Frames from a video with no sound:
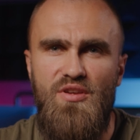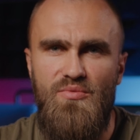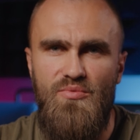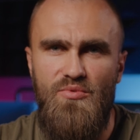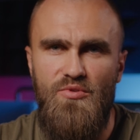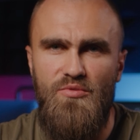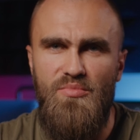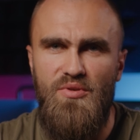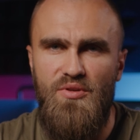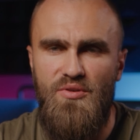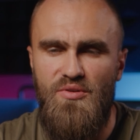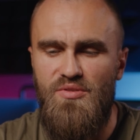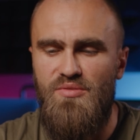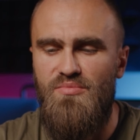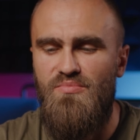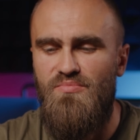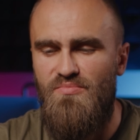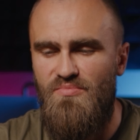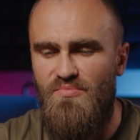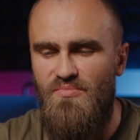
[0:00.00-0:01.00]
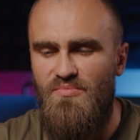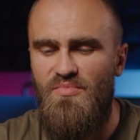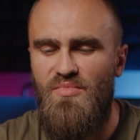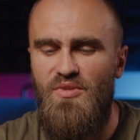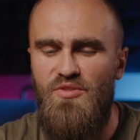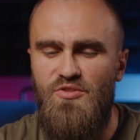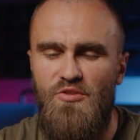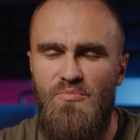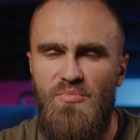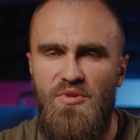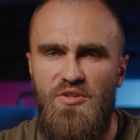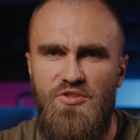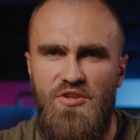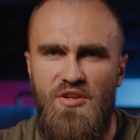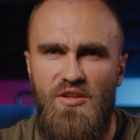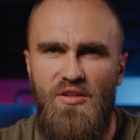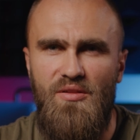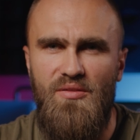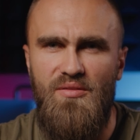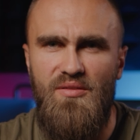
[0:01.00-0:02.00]
would, because it's on my
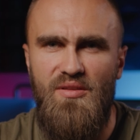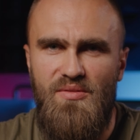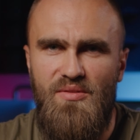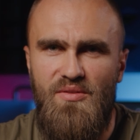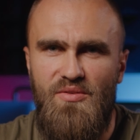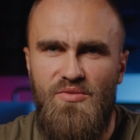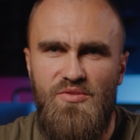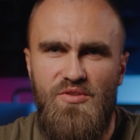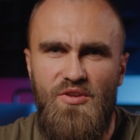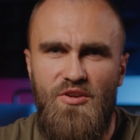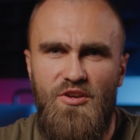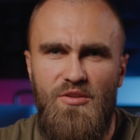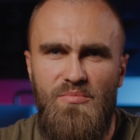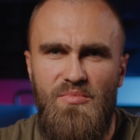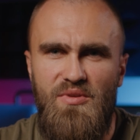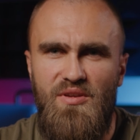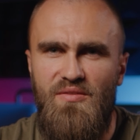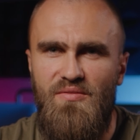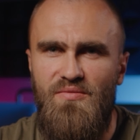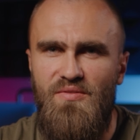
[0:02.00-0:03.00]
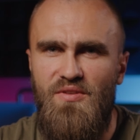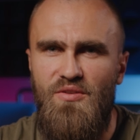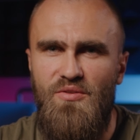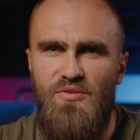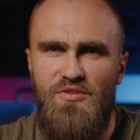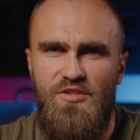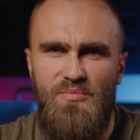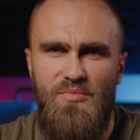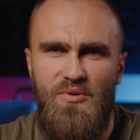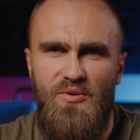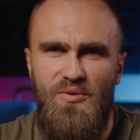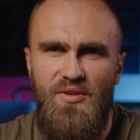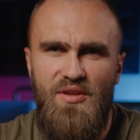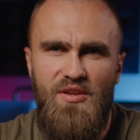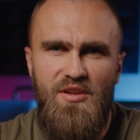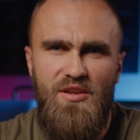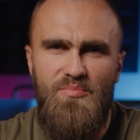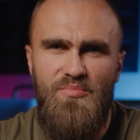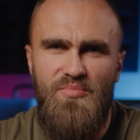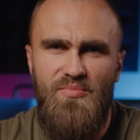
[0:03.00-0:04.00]
channel. There is not going to be videos about
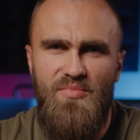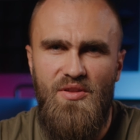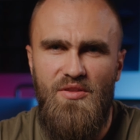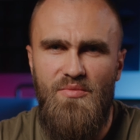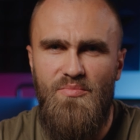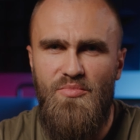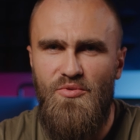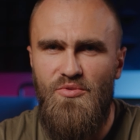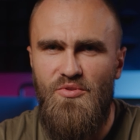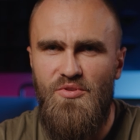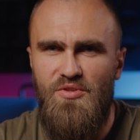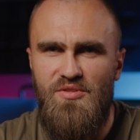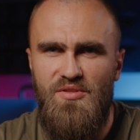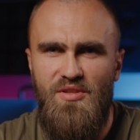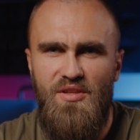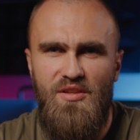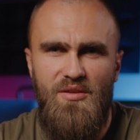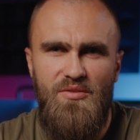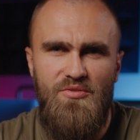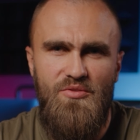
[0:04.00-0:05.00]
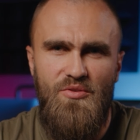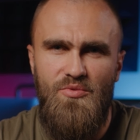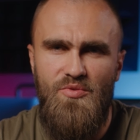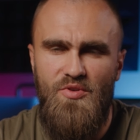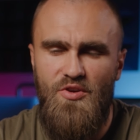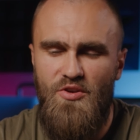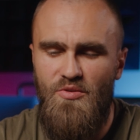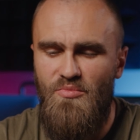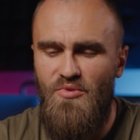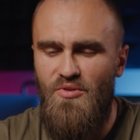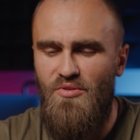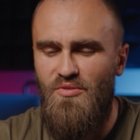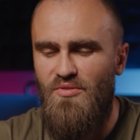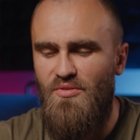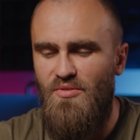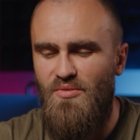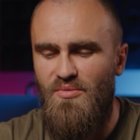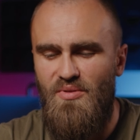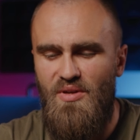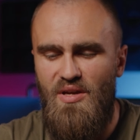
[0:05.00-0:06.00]
any other products that I don't recommend.
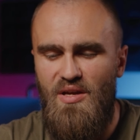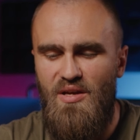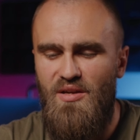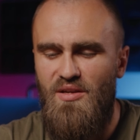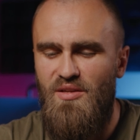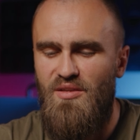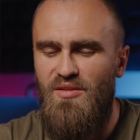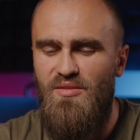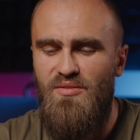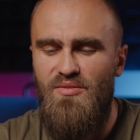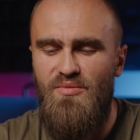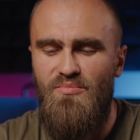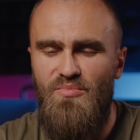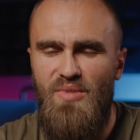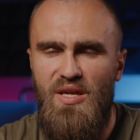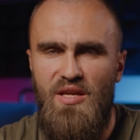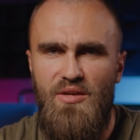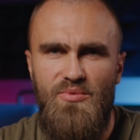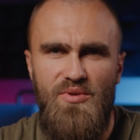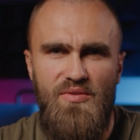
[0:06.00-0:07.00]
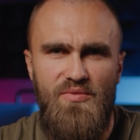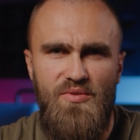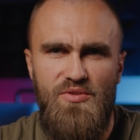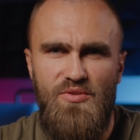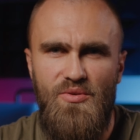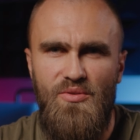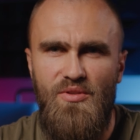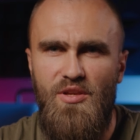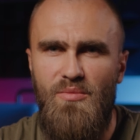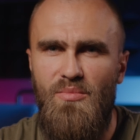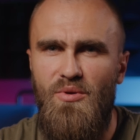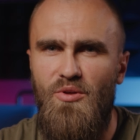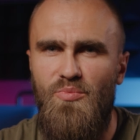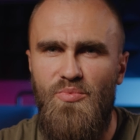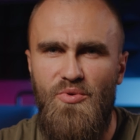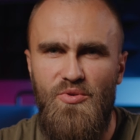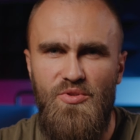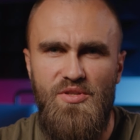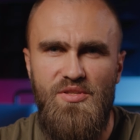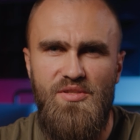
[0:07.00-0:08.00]
I make reviews only about
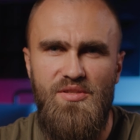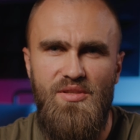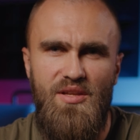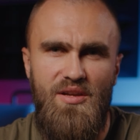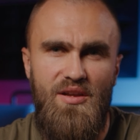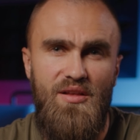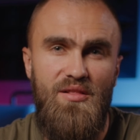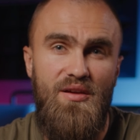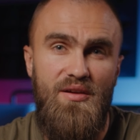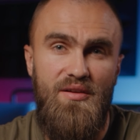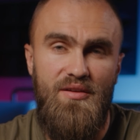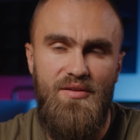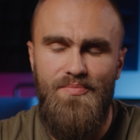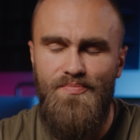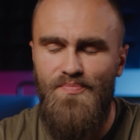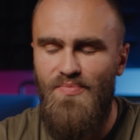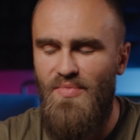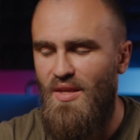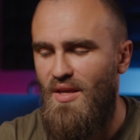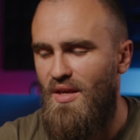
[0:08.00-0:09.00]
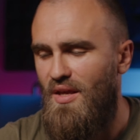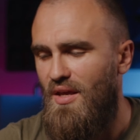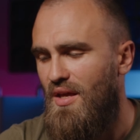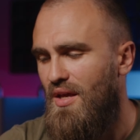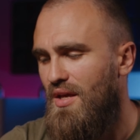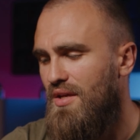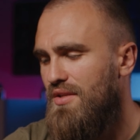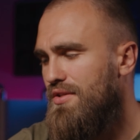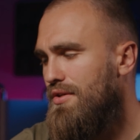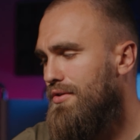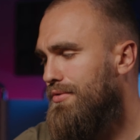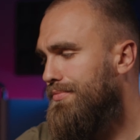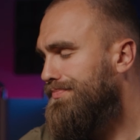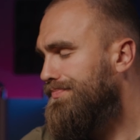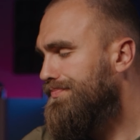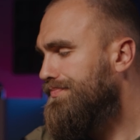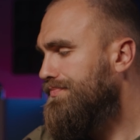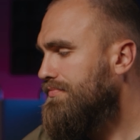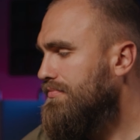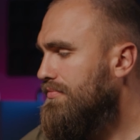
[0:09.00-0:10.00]
products that I like. So,
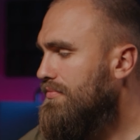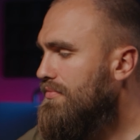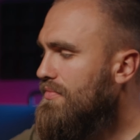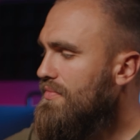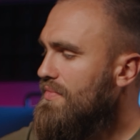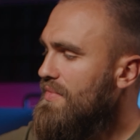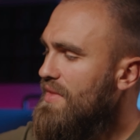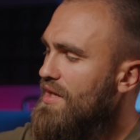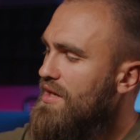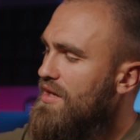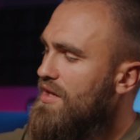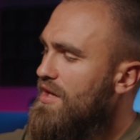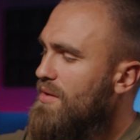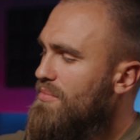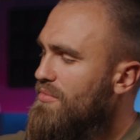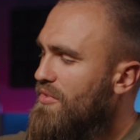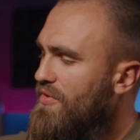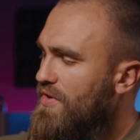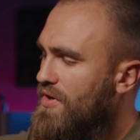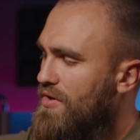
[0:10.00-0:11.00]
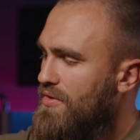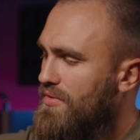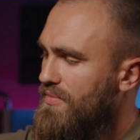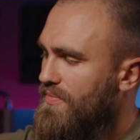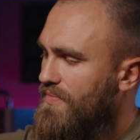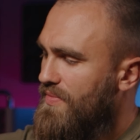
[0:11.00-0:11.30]
moving on.